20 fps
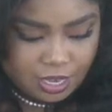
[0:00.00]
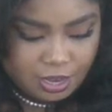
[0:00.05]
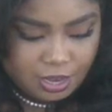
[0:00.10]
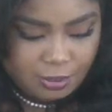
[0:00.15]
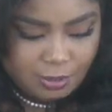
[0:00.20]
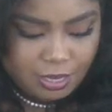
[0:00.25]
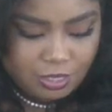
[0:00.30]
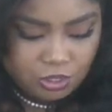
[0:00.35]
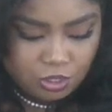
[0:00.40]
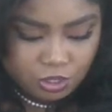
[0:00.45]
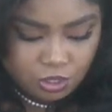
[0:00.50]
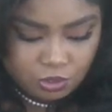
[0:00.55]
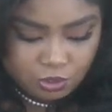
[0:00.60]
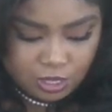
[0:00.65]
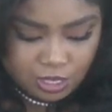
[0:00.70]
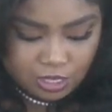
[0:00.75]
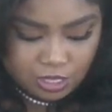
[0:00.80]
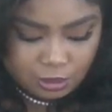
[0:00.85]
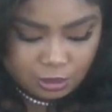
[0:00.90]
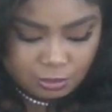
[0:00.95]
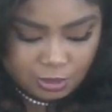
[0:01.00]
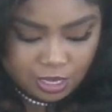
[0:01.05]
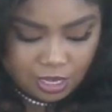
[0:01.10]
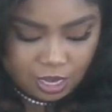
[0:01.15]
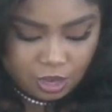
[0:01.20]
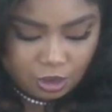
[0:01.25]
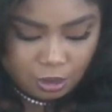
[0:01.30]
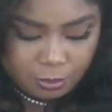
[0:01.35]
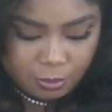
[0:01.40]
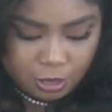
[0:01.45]
And make sure you get as
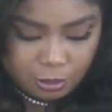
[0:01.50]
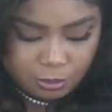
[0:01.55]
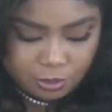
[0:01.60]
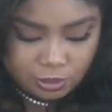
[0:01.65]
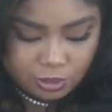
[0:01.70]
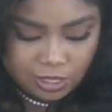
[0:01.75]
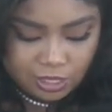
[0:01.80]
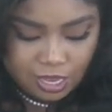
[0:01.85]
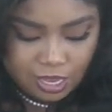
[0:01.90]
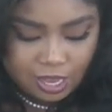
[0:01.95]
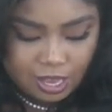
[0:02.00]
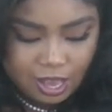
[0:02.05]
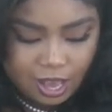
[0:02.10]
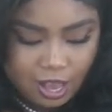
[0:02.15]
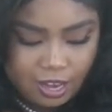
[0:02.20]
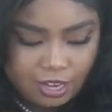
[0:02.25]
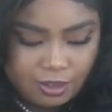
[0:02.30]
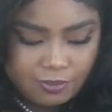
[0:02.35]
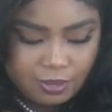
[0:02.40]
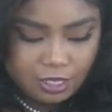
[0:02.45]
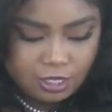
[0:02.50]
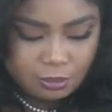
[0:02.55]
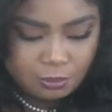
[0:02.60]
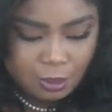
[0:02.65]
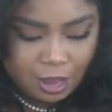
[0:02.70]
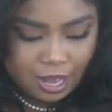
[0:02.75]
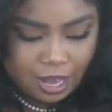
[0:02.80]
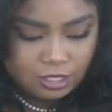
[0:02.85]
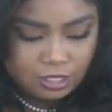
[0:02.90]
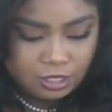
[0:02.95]
many air bubbles out of it
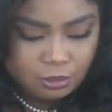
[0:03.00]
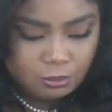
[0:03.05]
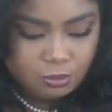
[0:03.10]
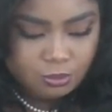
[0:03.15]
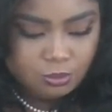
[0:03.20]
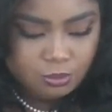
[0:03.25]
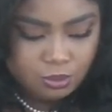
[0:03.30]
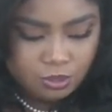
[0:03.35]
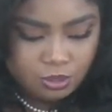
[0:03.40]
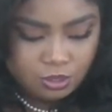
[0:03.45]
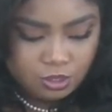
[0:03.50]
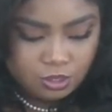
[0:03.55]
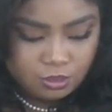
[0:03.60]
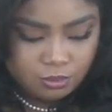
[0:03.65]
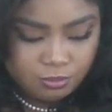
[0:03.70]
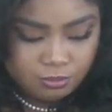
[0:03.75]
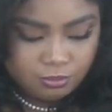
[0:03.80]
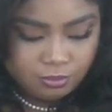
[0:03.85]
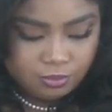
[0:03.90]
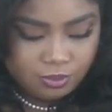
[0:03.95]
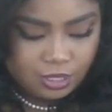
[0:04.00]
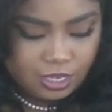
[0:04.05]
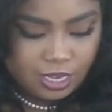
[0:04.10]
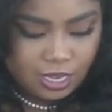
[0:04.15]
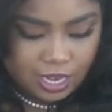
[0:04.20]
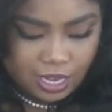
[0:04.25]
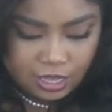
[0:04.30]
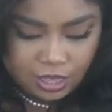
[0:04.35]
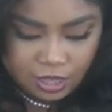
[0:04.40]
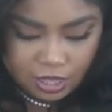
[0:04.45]
as possible.
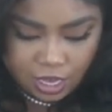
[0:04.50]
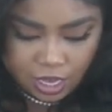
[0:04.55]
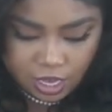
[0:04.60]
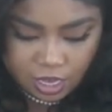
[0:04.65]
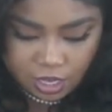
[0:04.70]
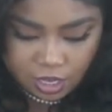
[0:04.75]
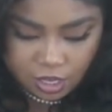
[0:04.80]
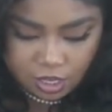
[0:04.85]
And I think